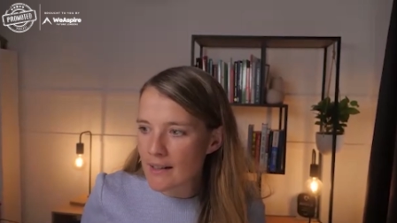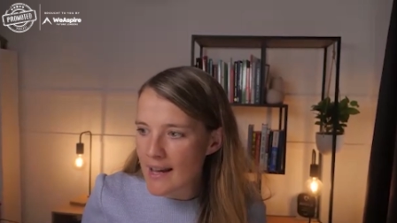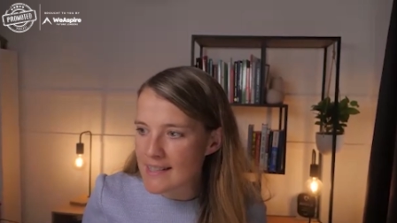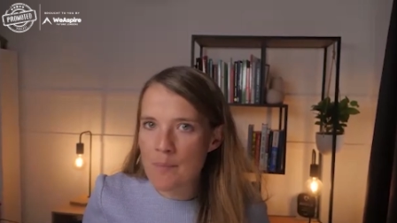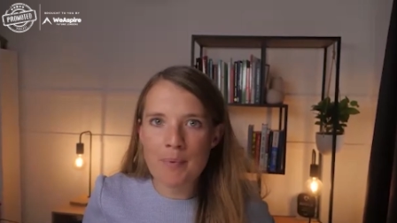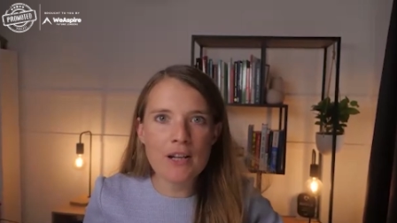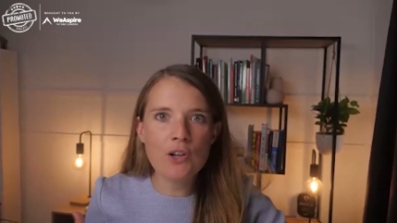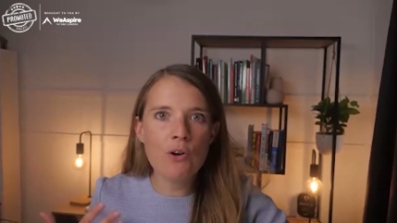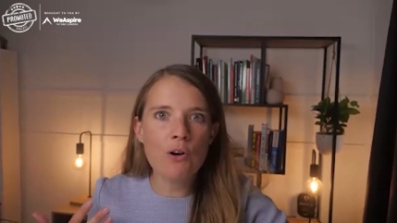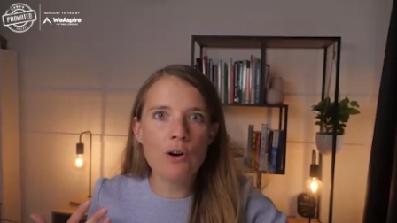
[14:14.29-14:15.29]
Has that been
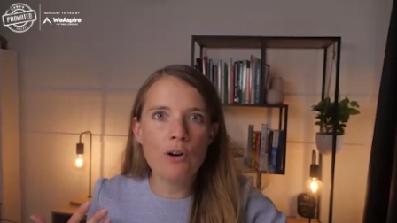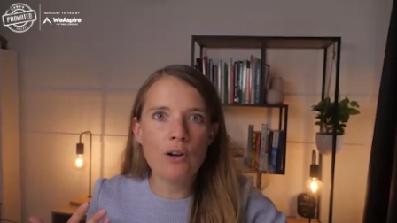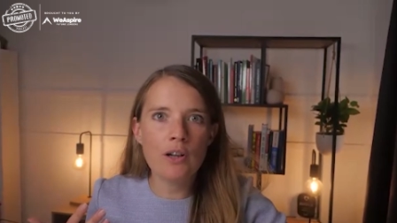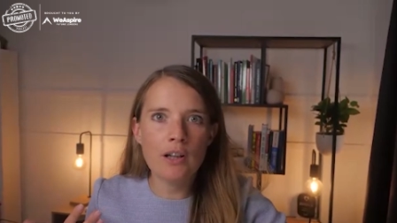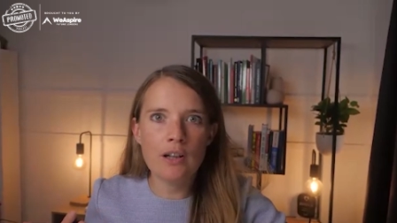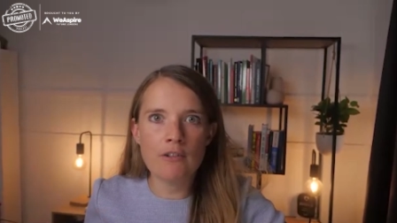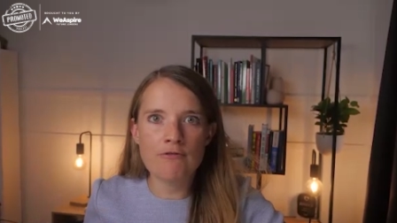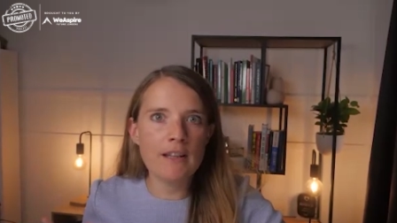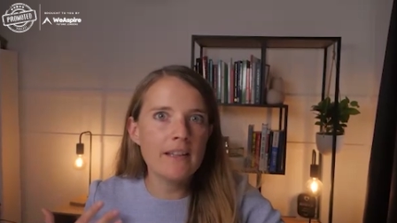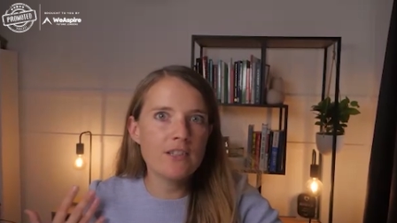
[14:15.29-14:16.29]
your
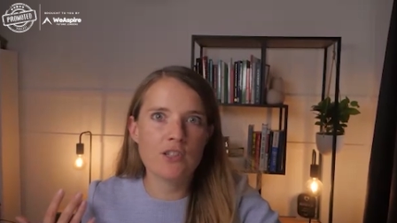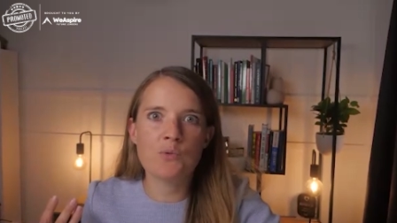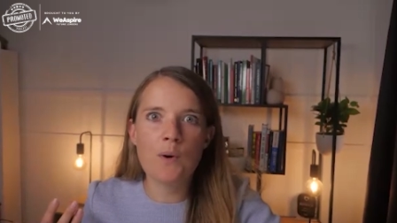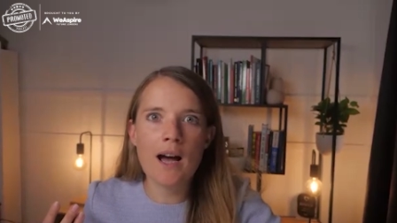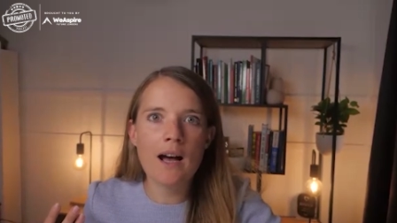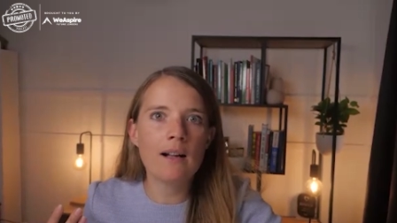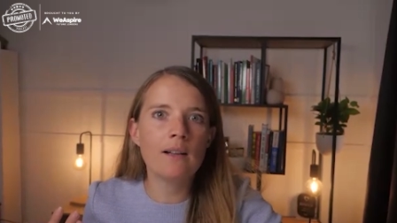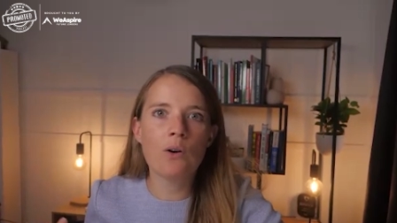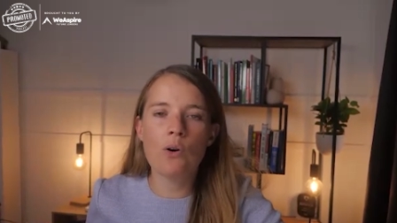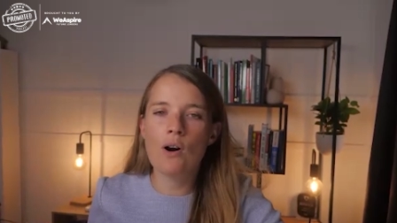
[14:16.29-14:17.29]
feelings as
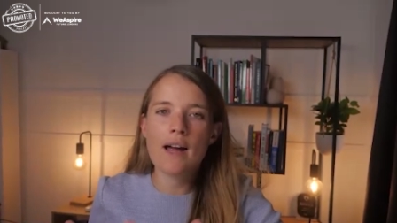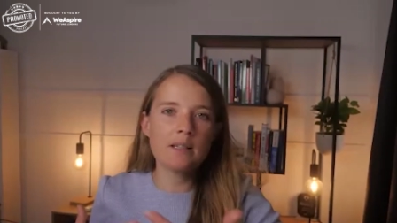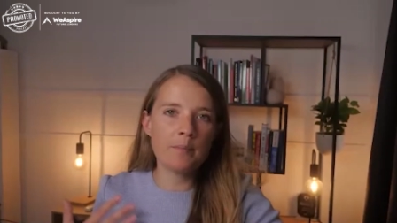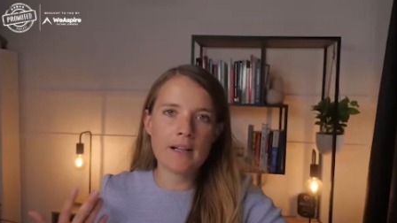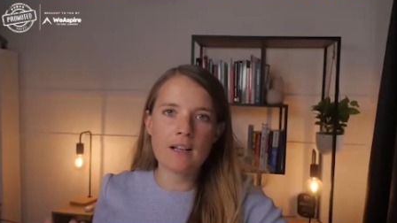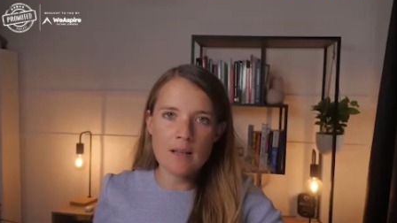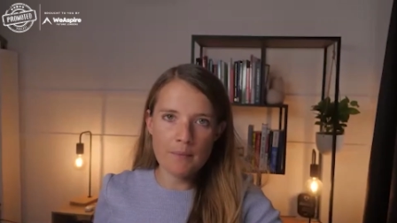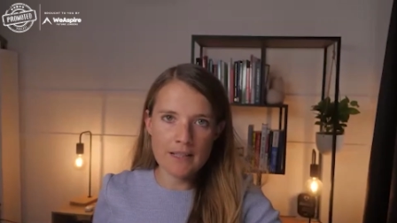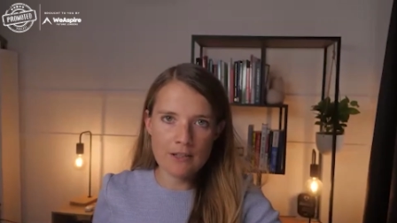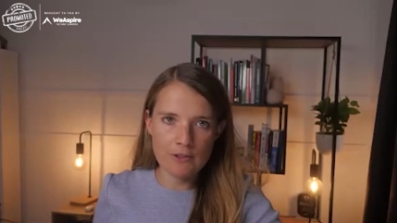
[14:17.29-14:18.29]
well, or has it been
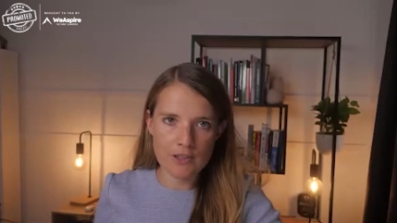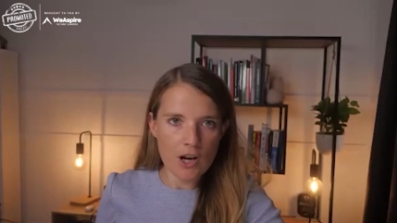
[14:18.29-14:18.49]
something different?